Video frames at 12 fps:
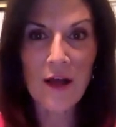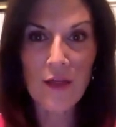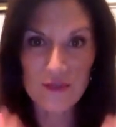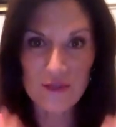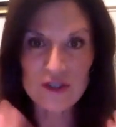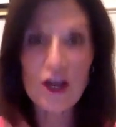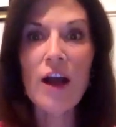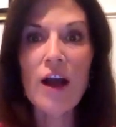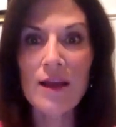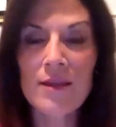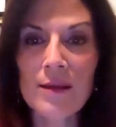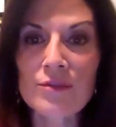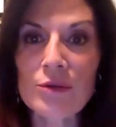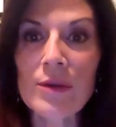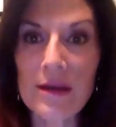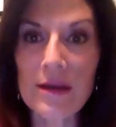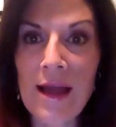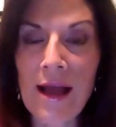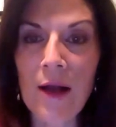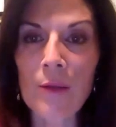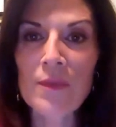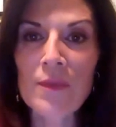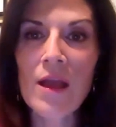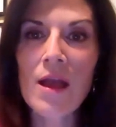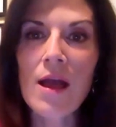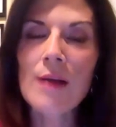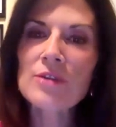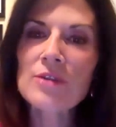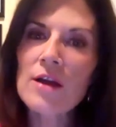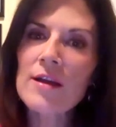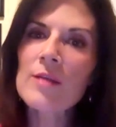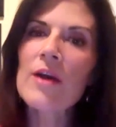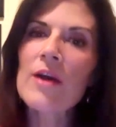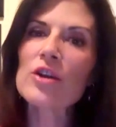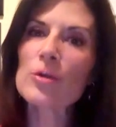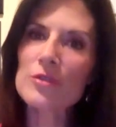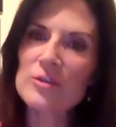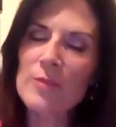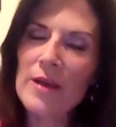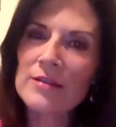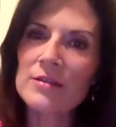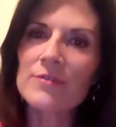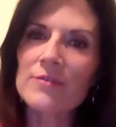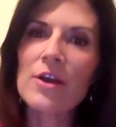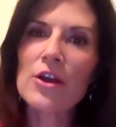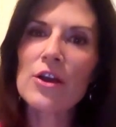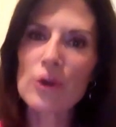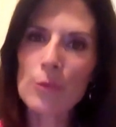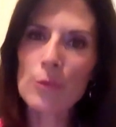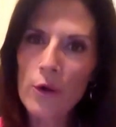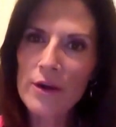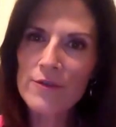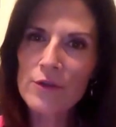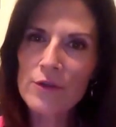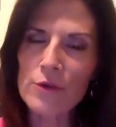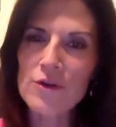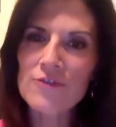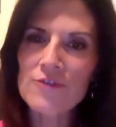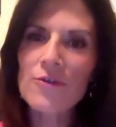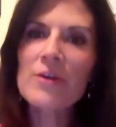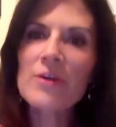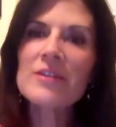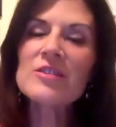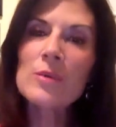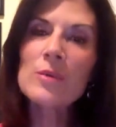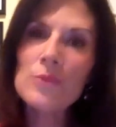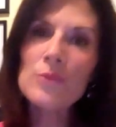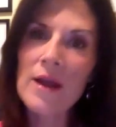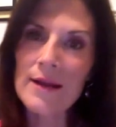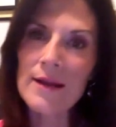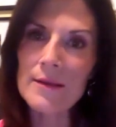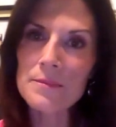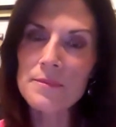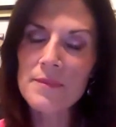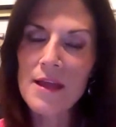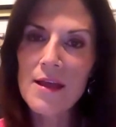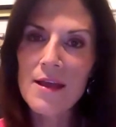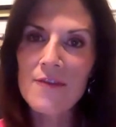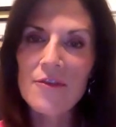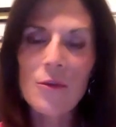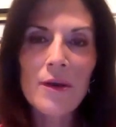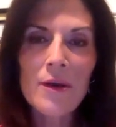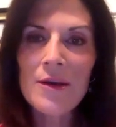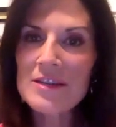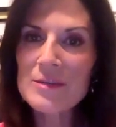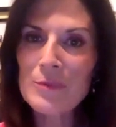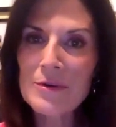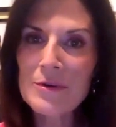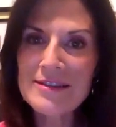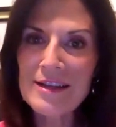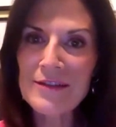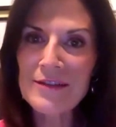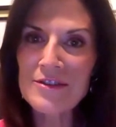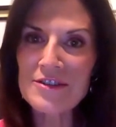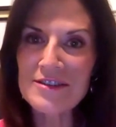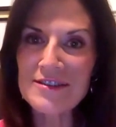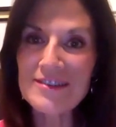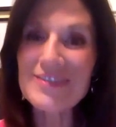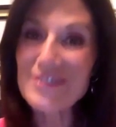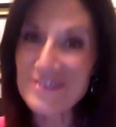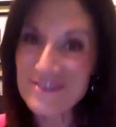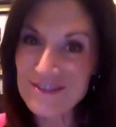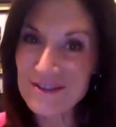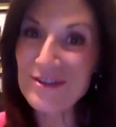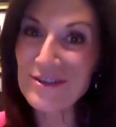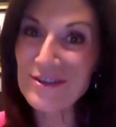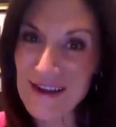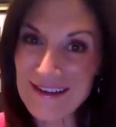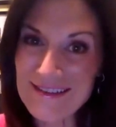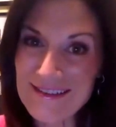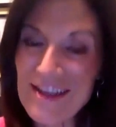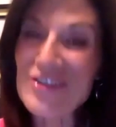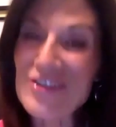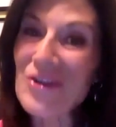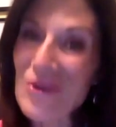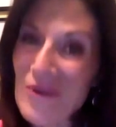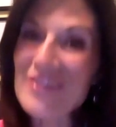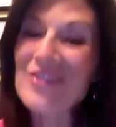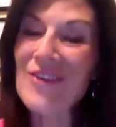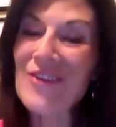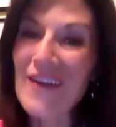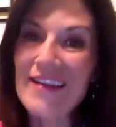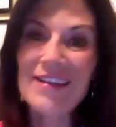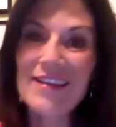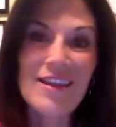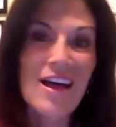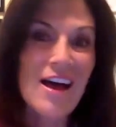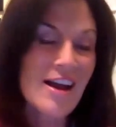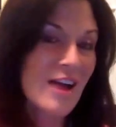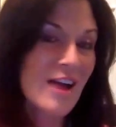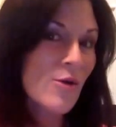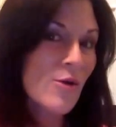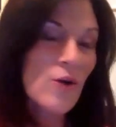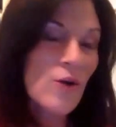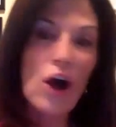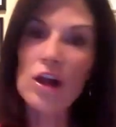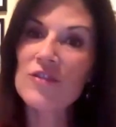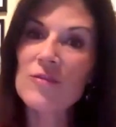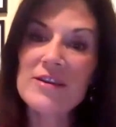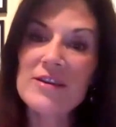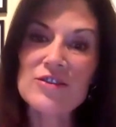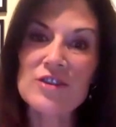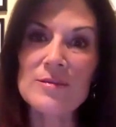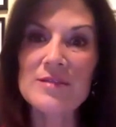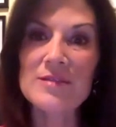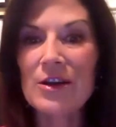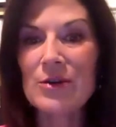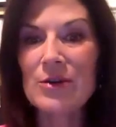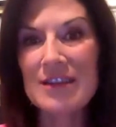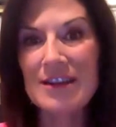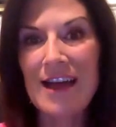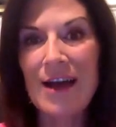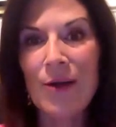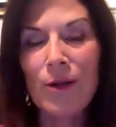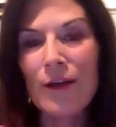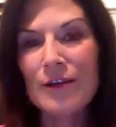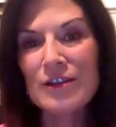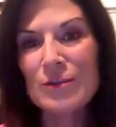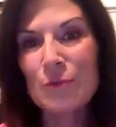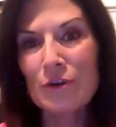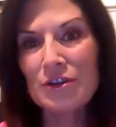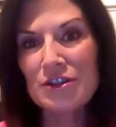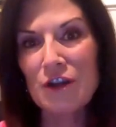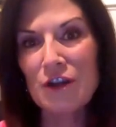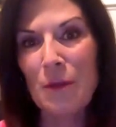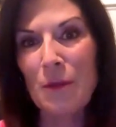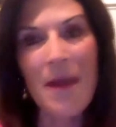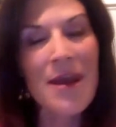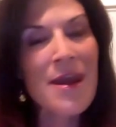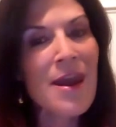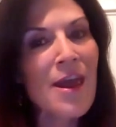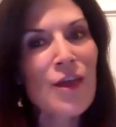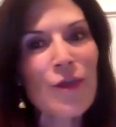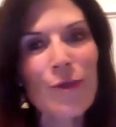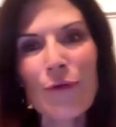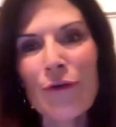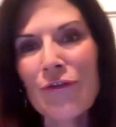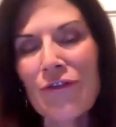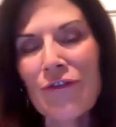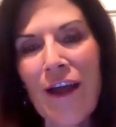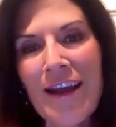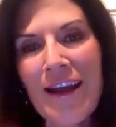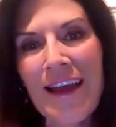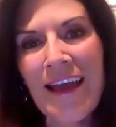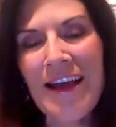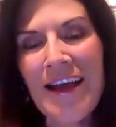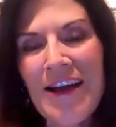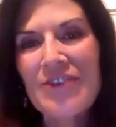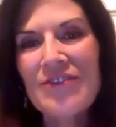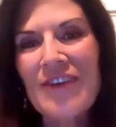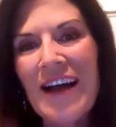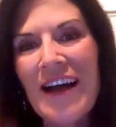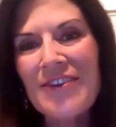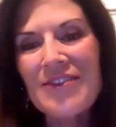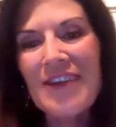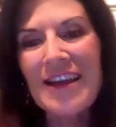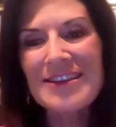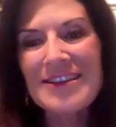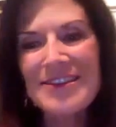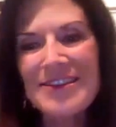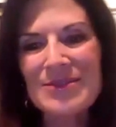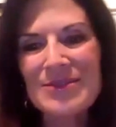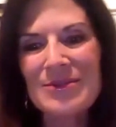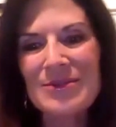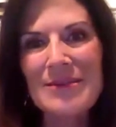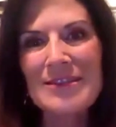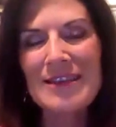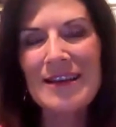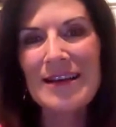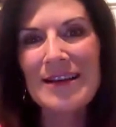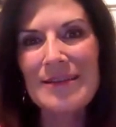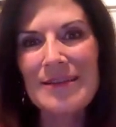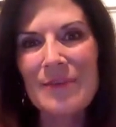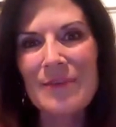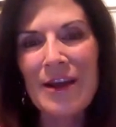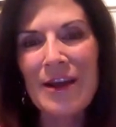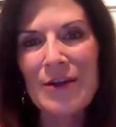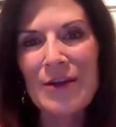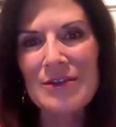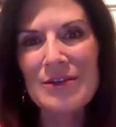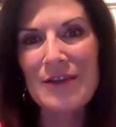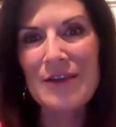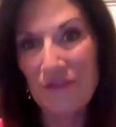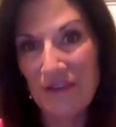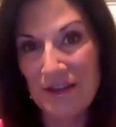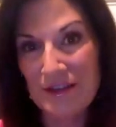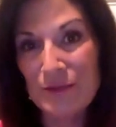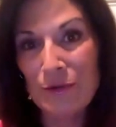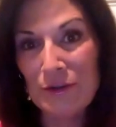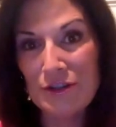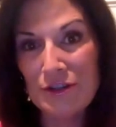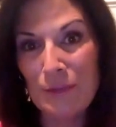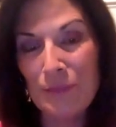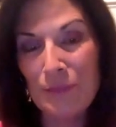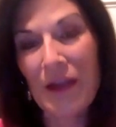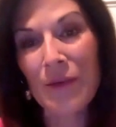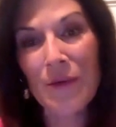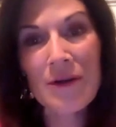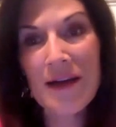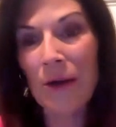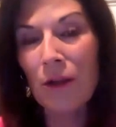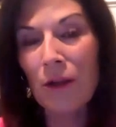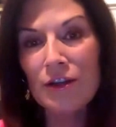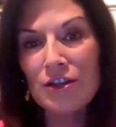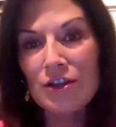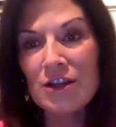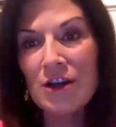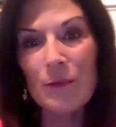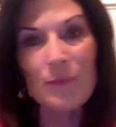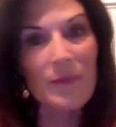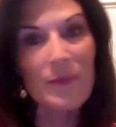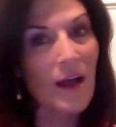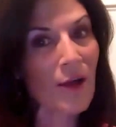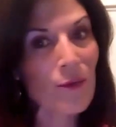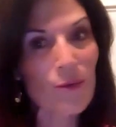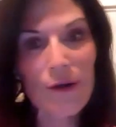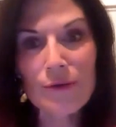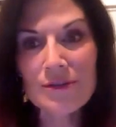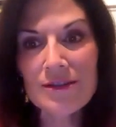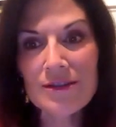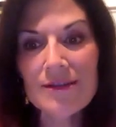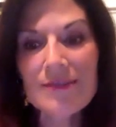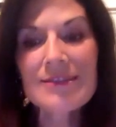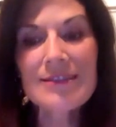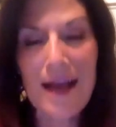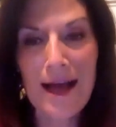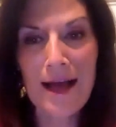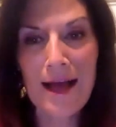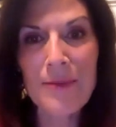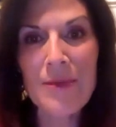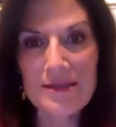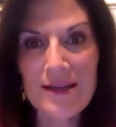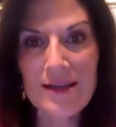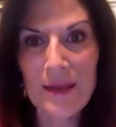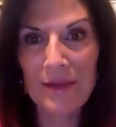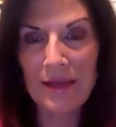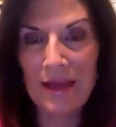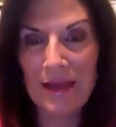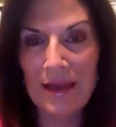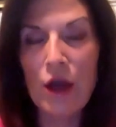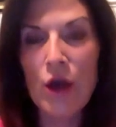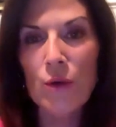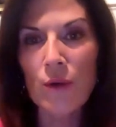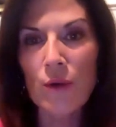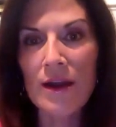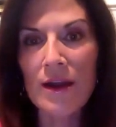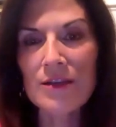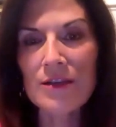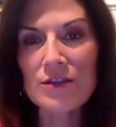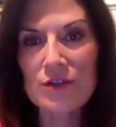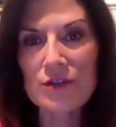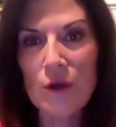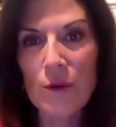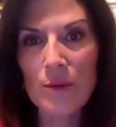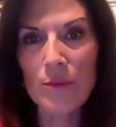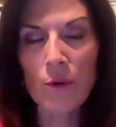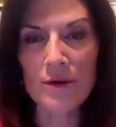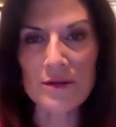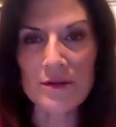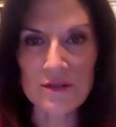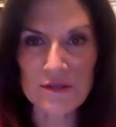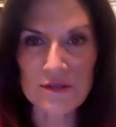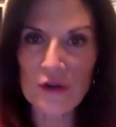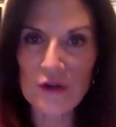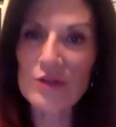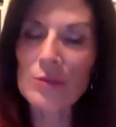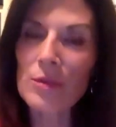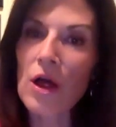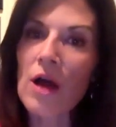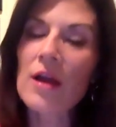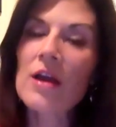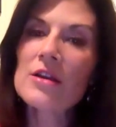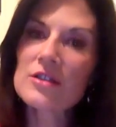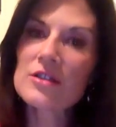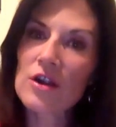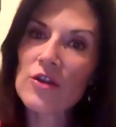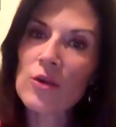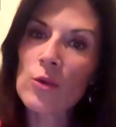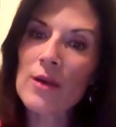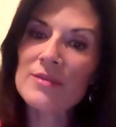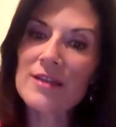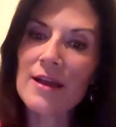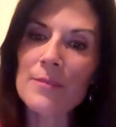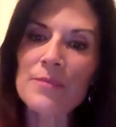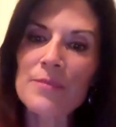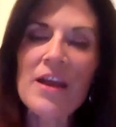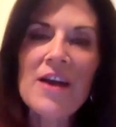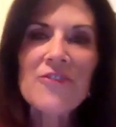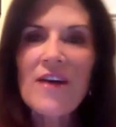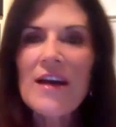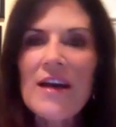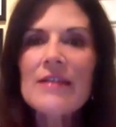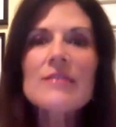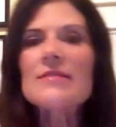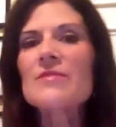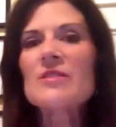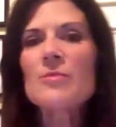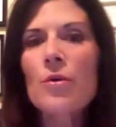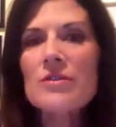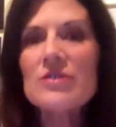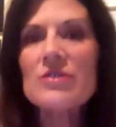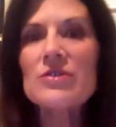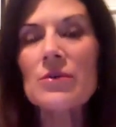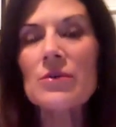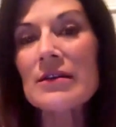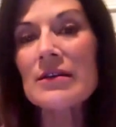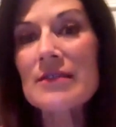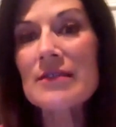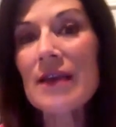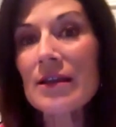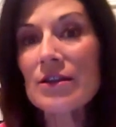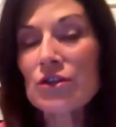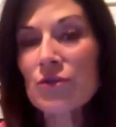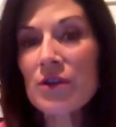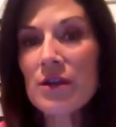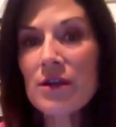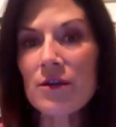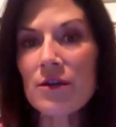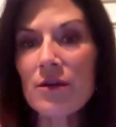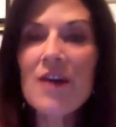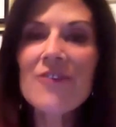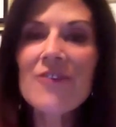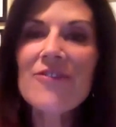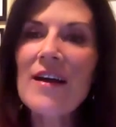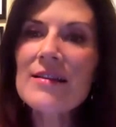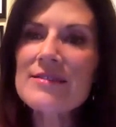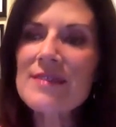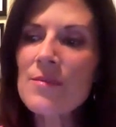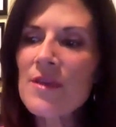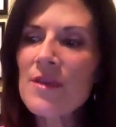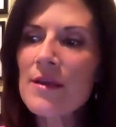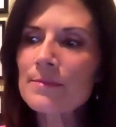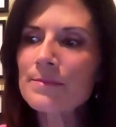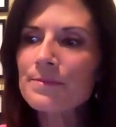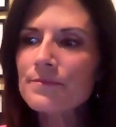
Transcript: the talking that I'm doing now. I'm talking about your perspective, your point of view, your voice when writing. If you want to go into sports television, you're still going to write, and you're going to write a lot. I wrote all of my scripts. I hosted an hour-long sports show Monday through Friday, five nights a week when I was the main host of the Fan Sports Show. I wrote an hour-long show. I wrote time and time again. Writing is so important. Start the blog, start the website. Find some sports stories that intrigue you. Find something